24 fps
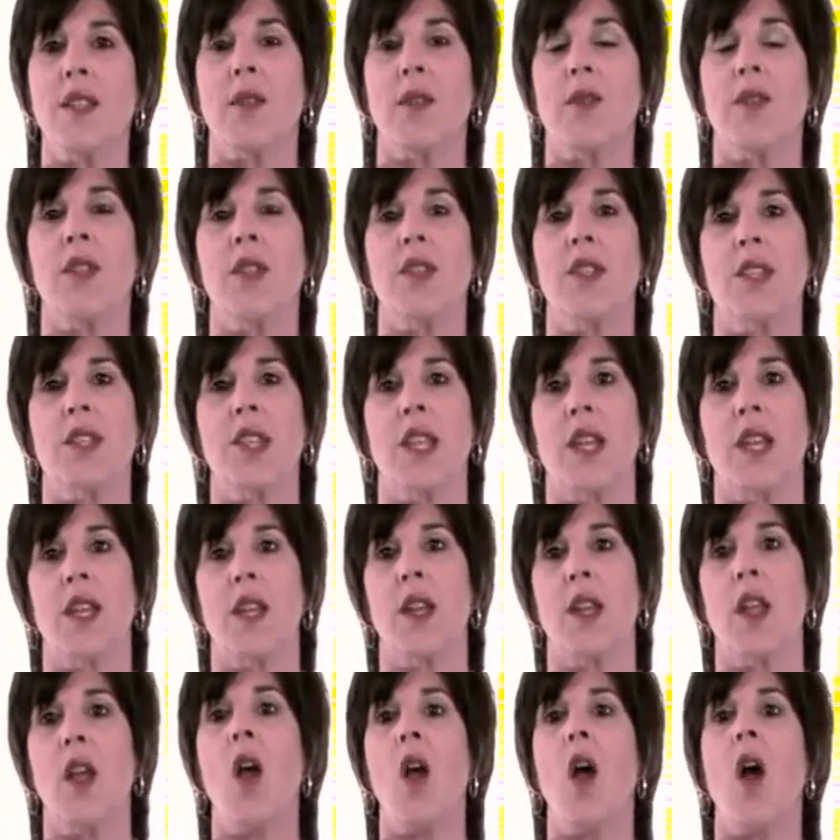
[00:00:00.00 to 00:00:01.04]
of the
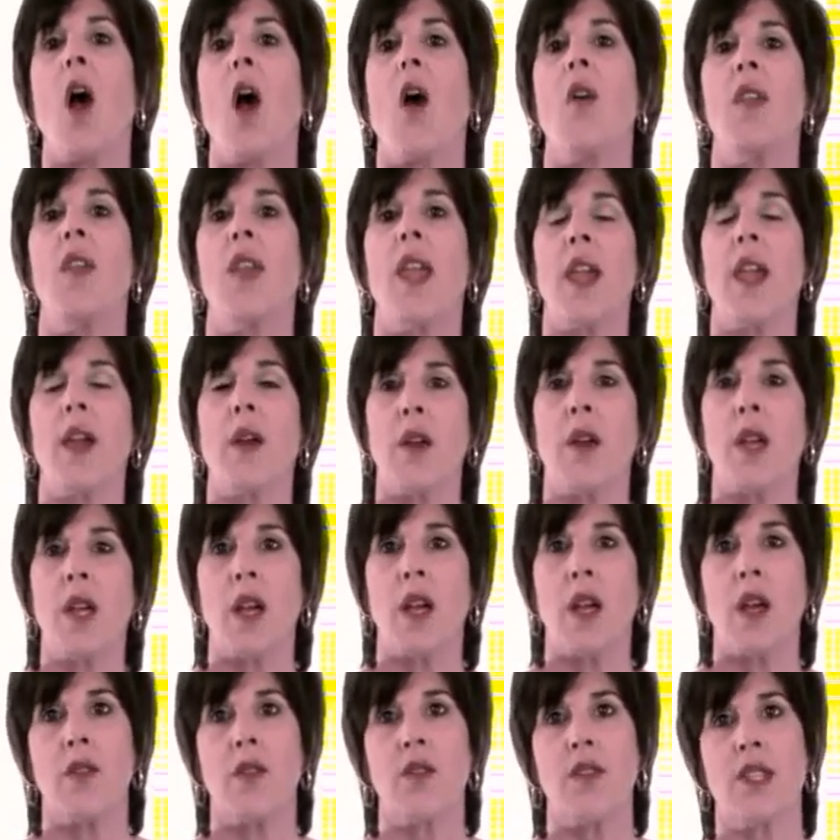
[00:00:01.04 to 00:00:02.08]
skin on the
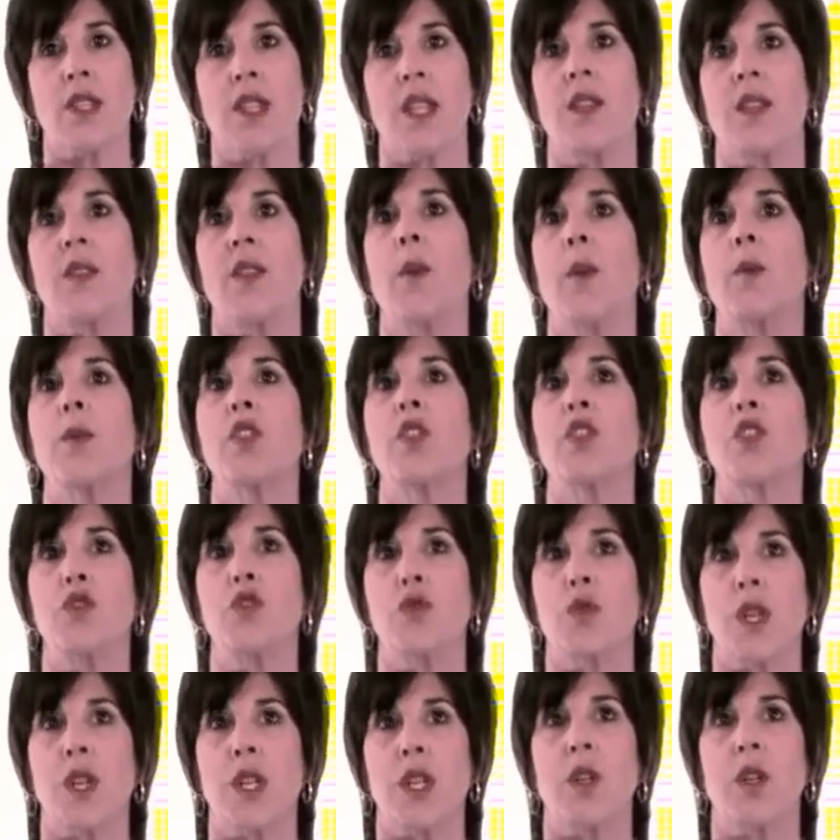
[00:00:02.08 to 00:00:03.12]
area of skin that was
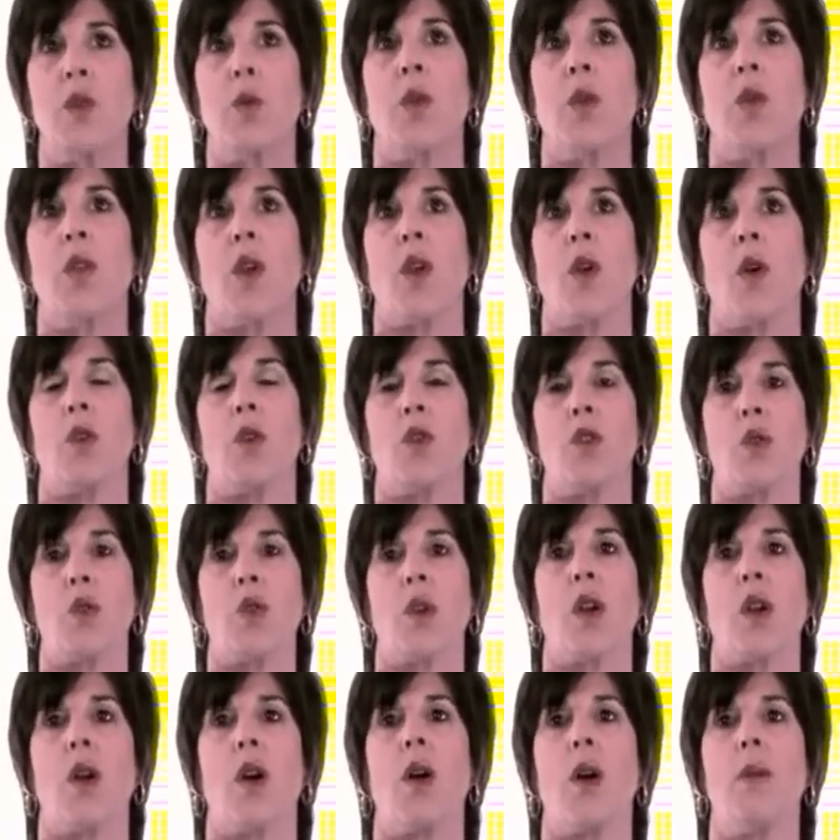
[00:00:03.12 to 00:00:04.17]
treated with the
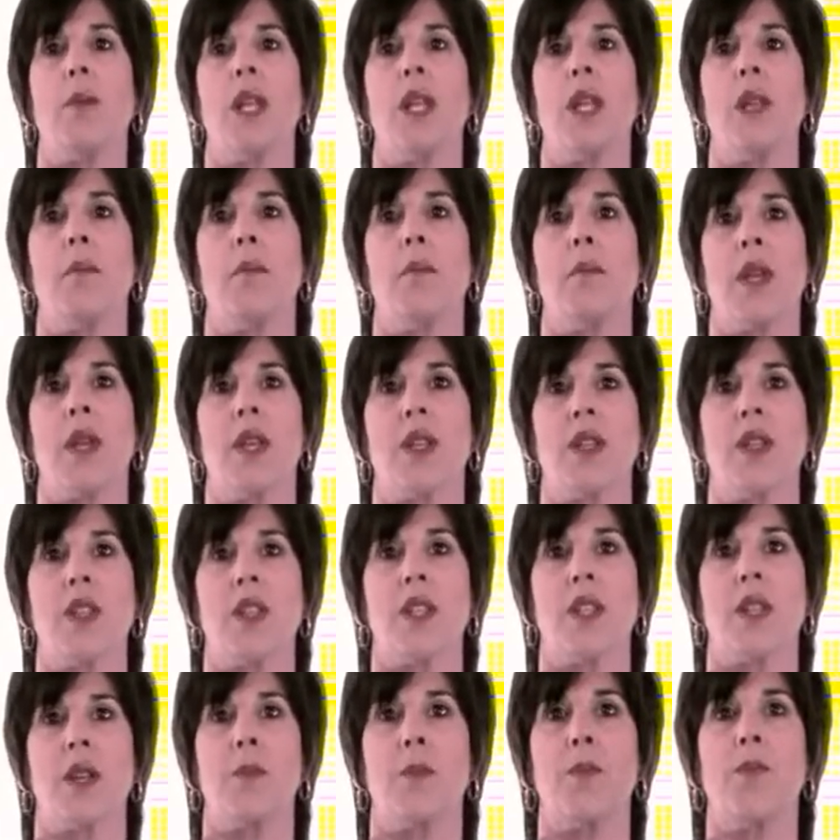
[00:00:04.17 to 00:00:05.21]
UltraCalming
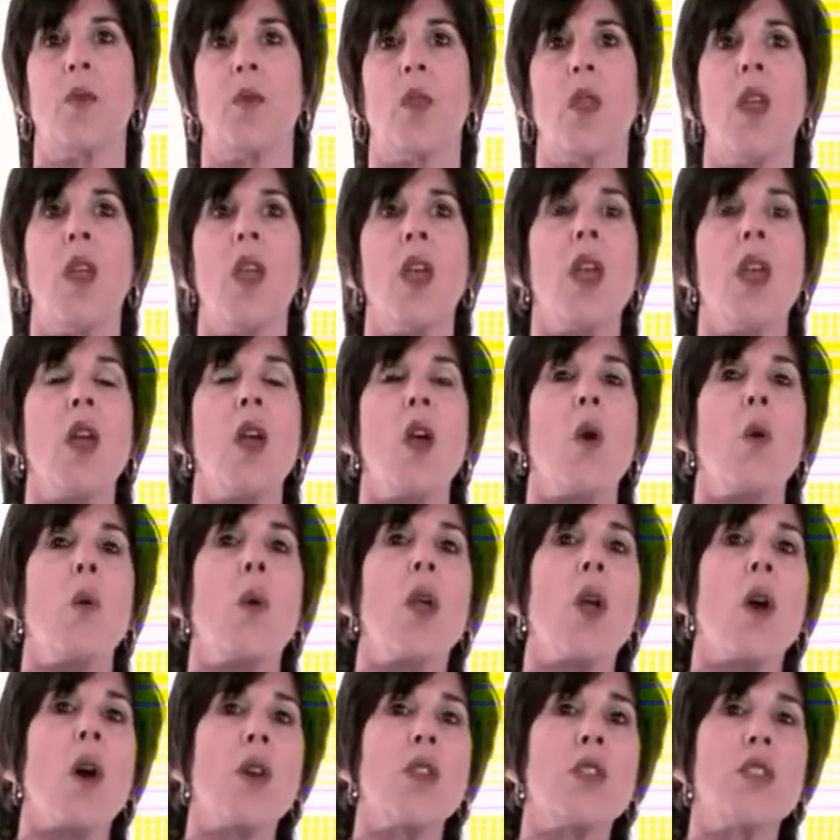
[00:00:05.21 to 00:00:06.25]
Mist. We
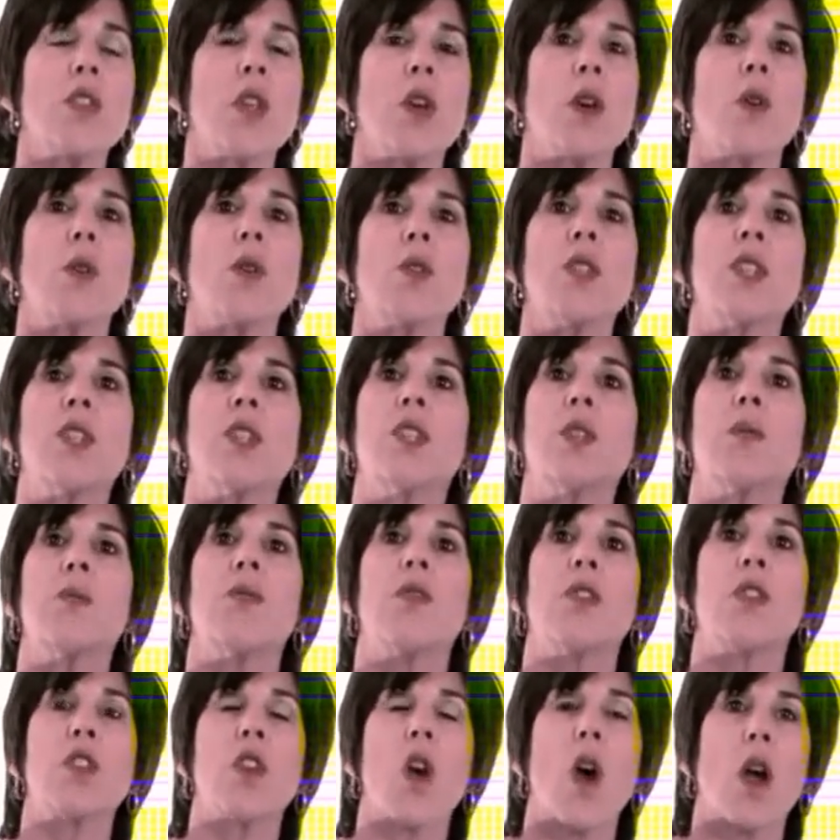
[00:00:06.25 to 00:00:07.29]
also did some
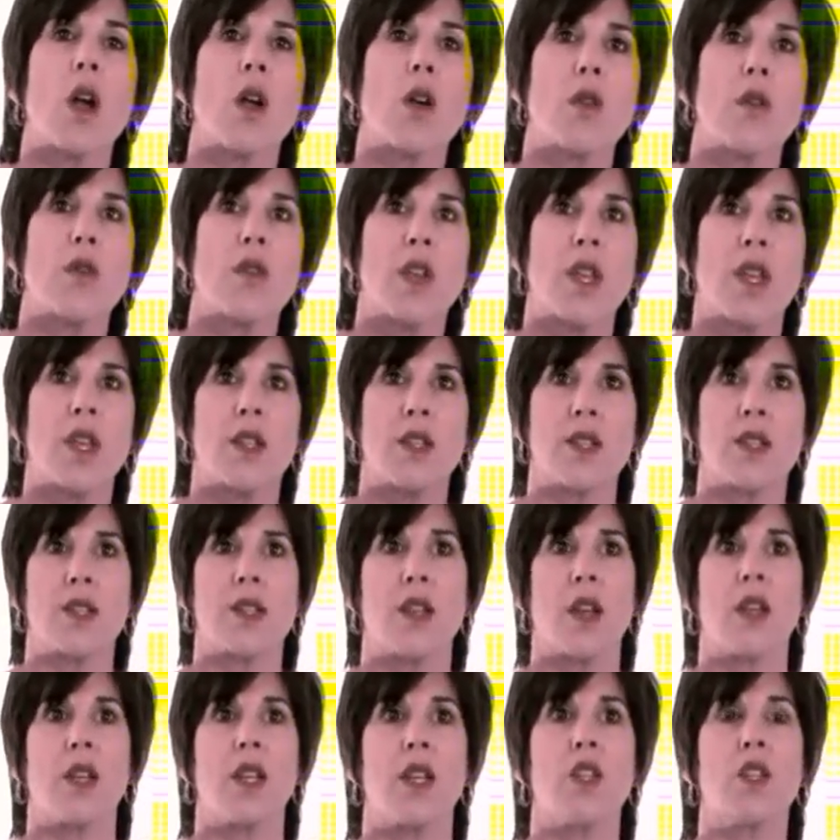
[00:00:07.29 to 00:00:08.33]
photography
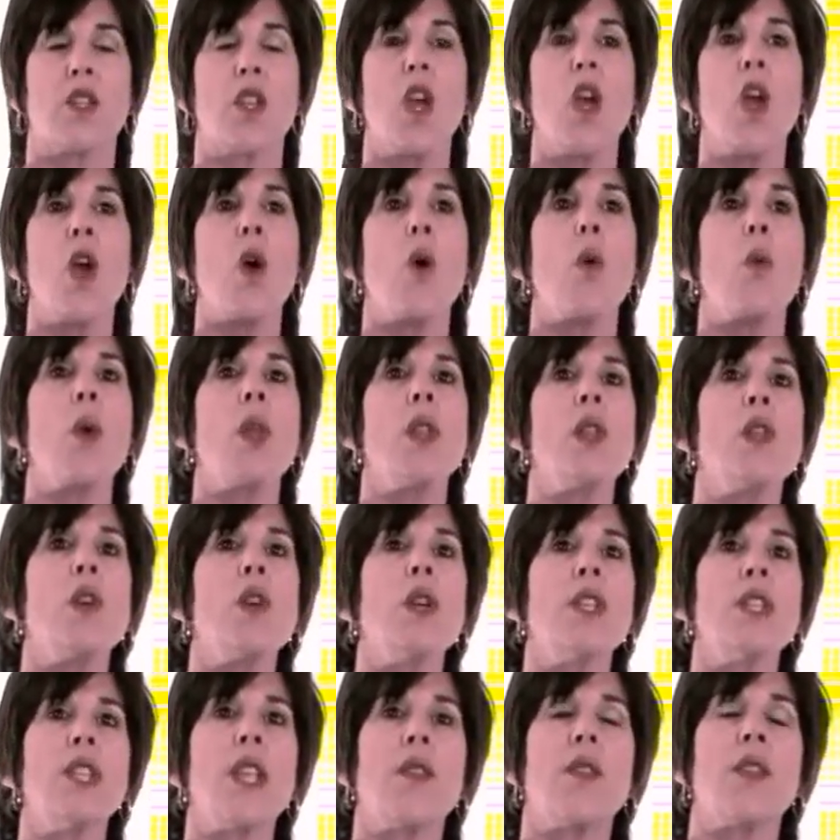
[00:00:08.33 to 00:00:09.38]
studies. We
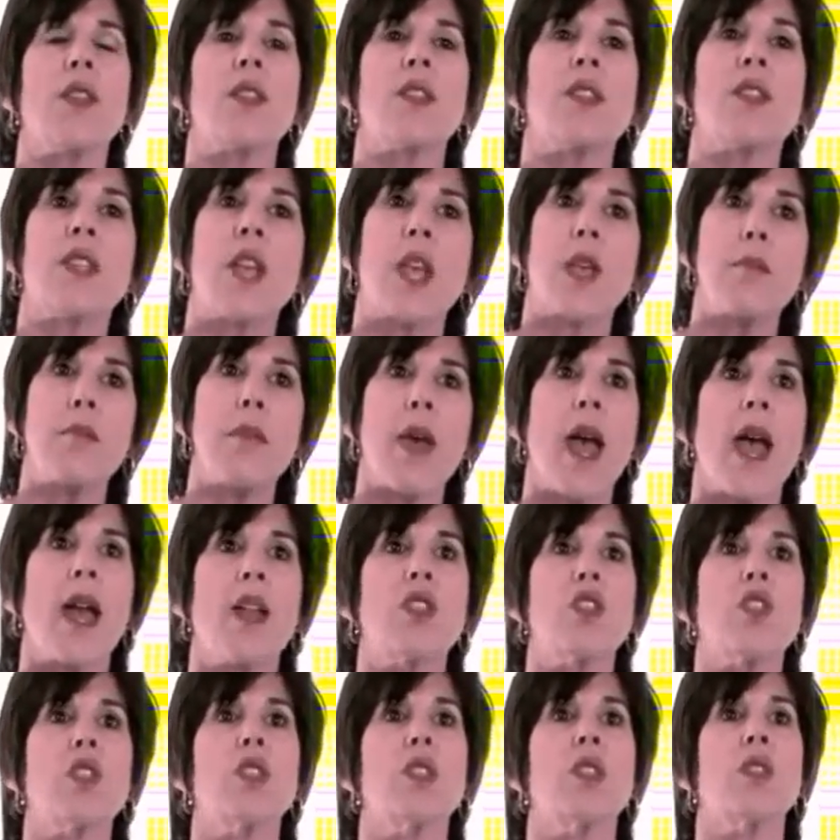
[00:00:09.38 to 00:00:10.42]
looked at the same
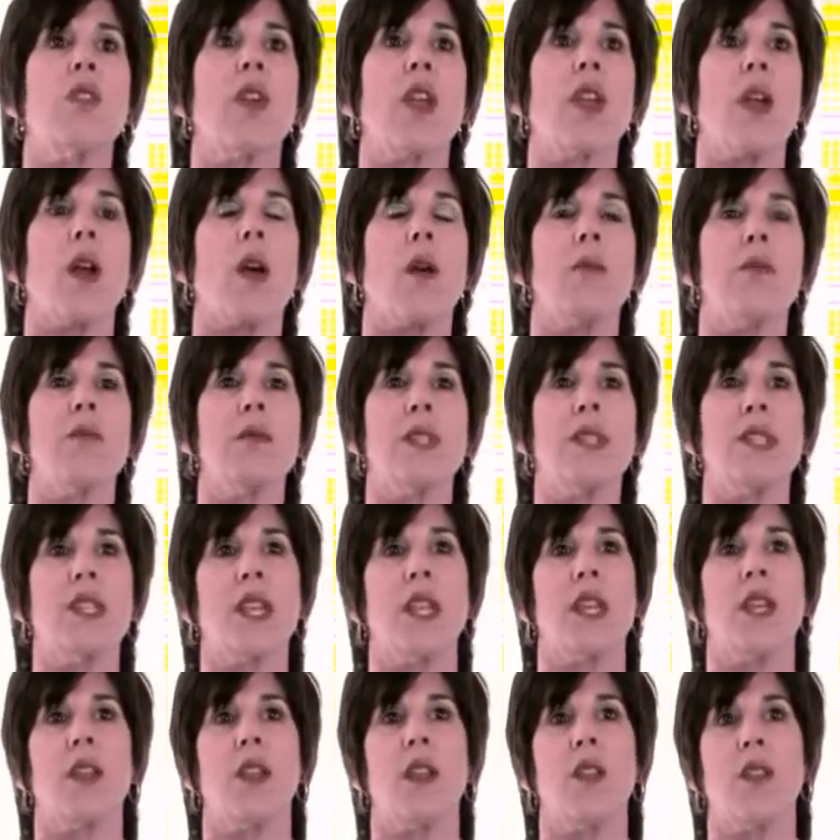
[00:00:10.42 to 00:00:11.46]
patches of
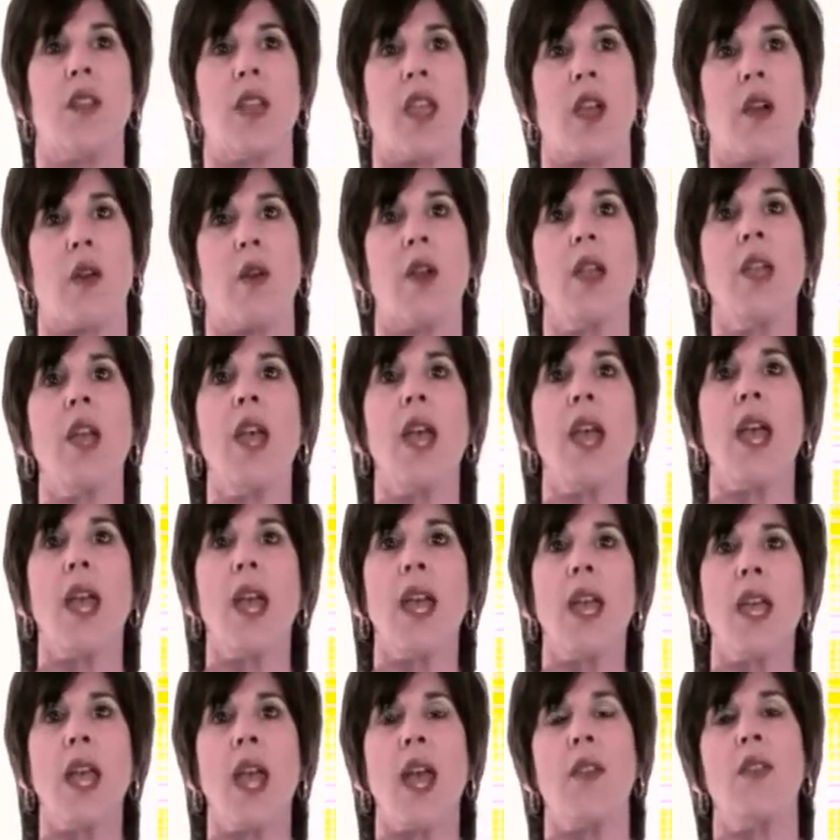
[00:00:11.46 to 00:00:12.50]
skin, the area
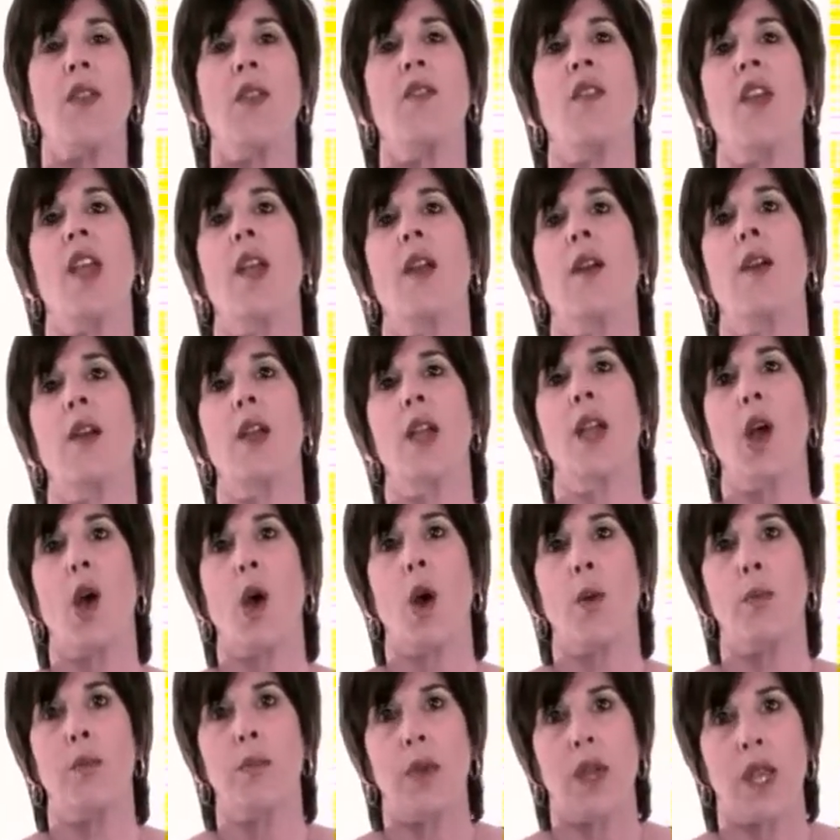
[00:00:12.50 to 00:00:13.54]
A and the area
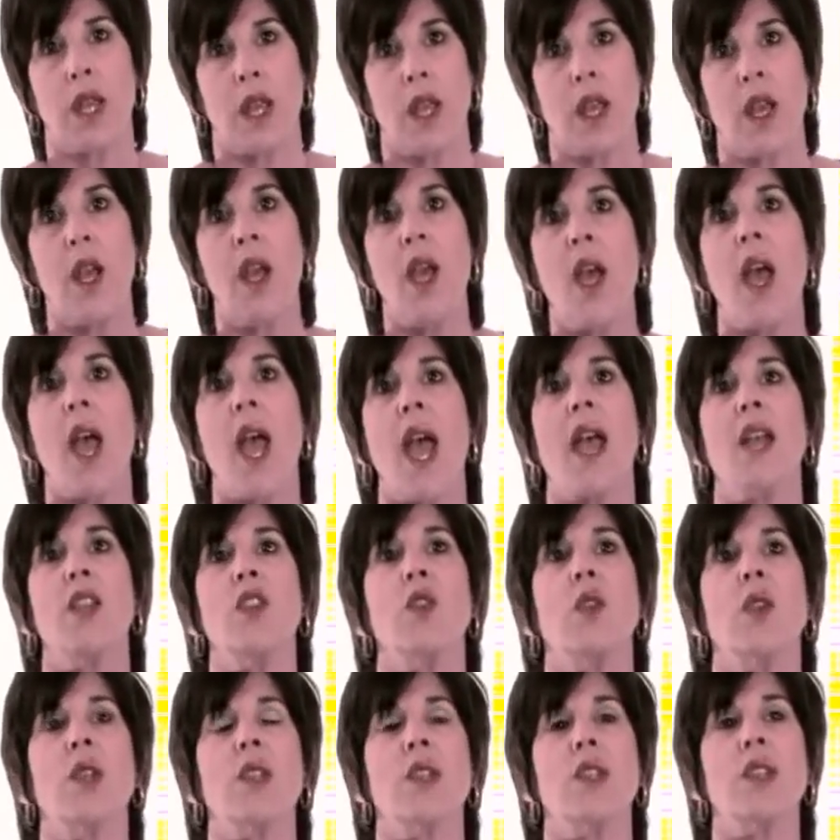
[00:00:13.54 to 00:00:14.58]
of B. And
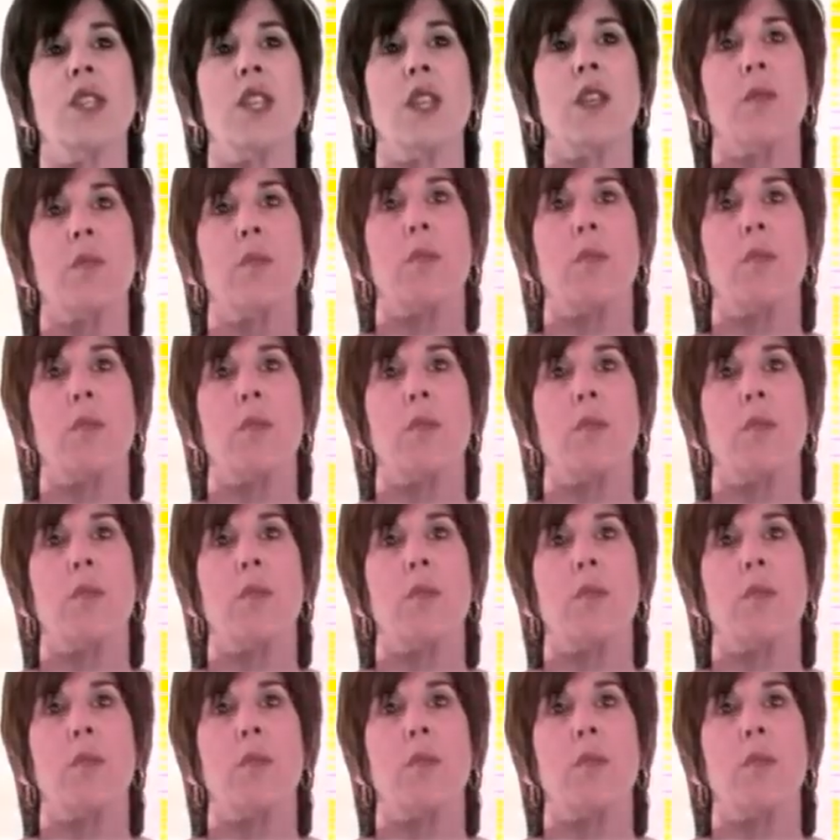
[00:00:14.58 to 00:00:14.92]
you can see